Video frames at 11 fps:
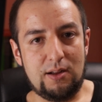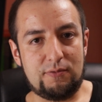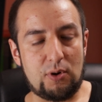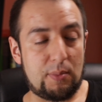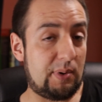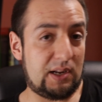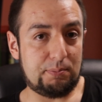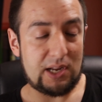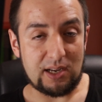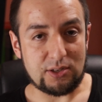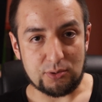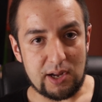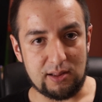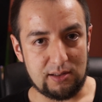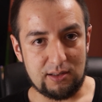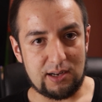from beginning to
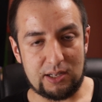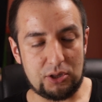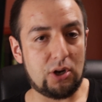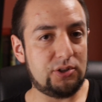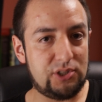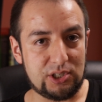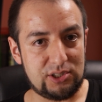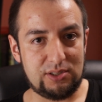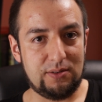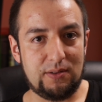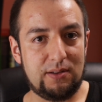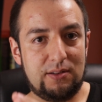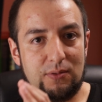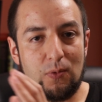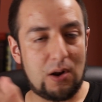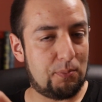end, and not just
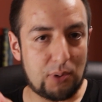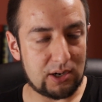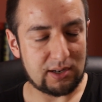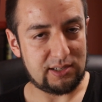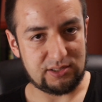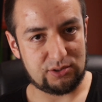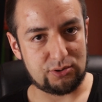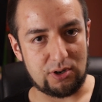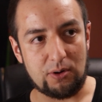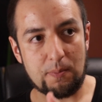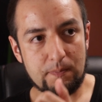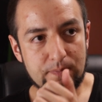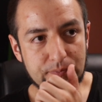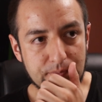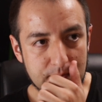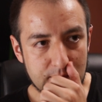one part that is strong.
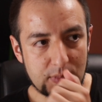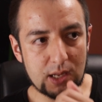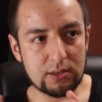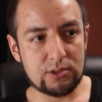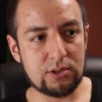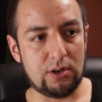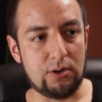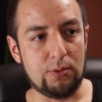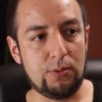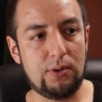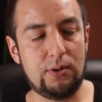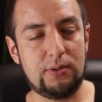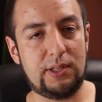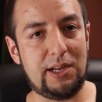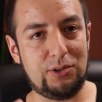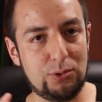So
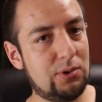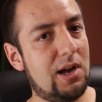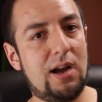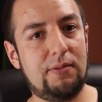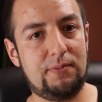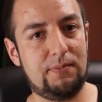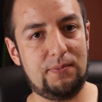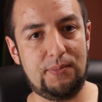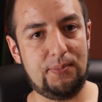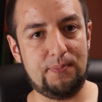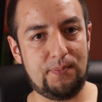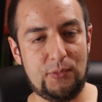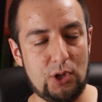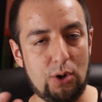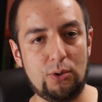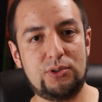they do have
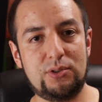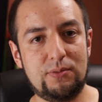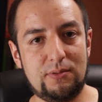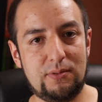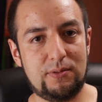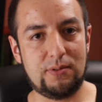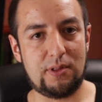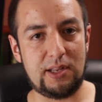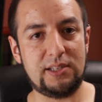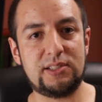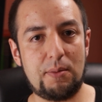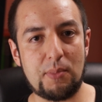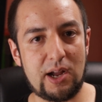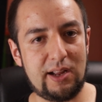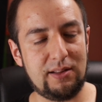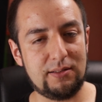those things in
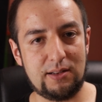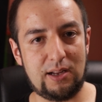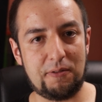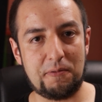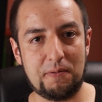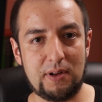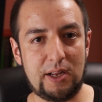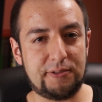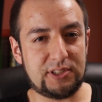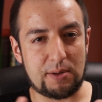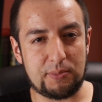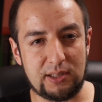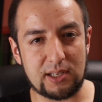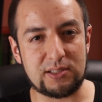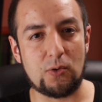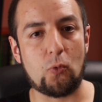mind. If something
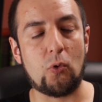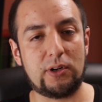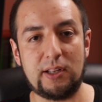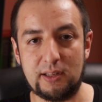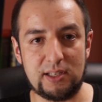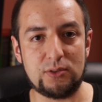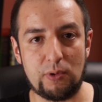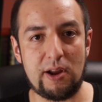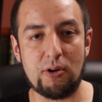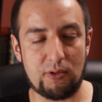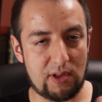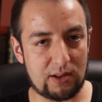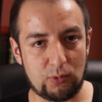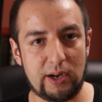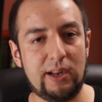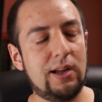doesn't work in this way or that
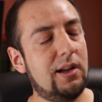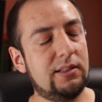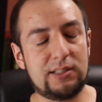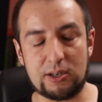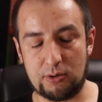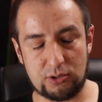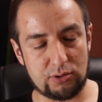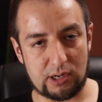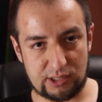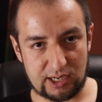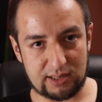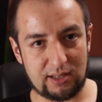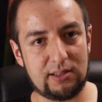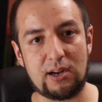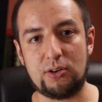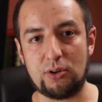way, they're going to reject
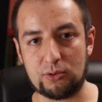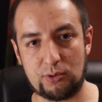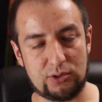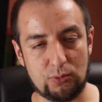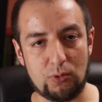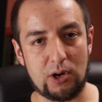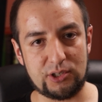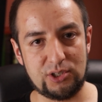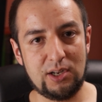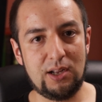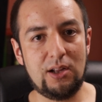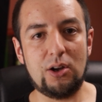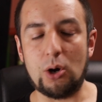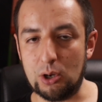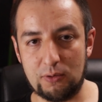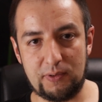it. They're not going to watch
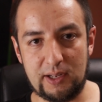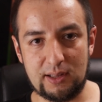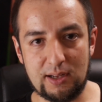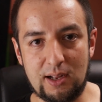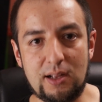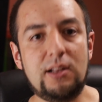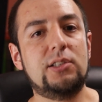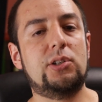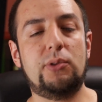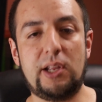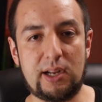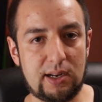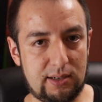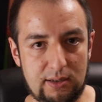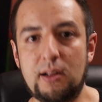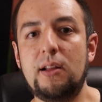all of it, so they
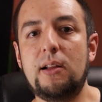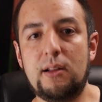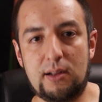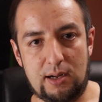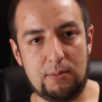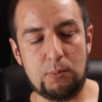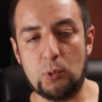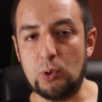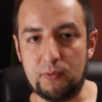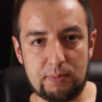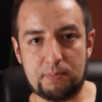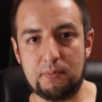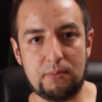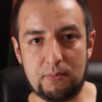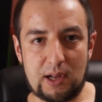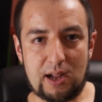can
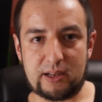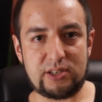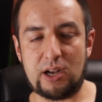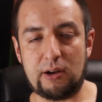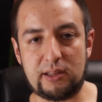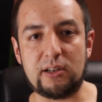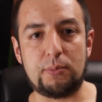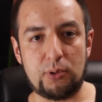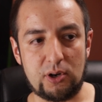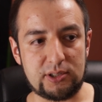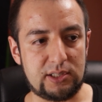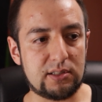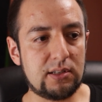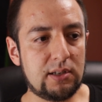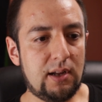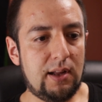accelerate their process.
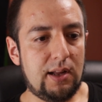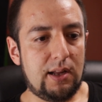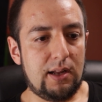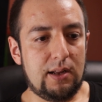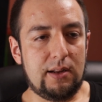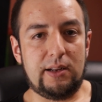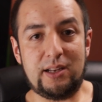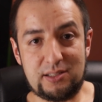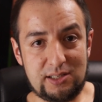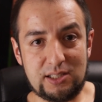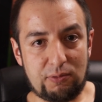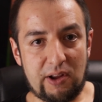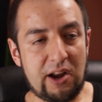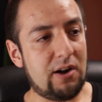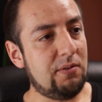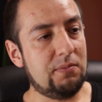Is this
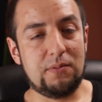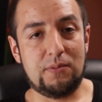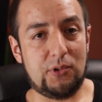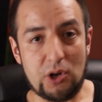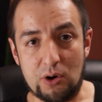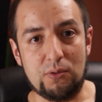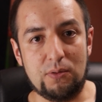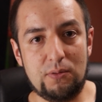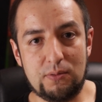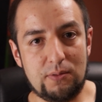fair? No.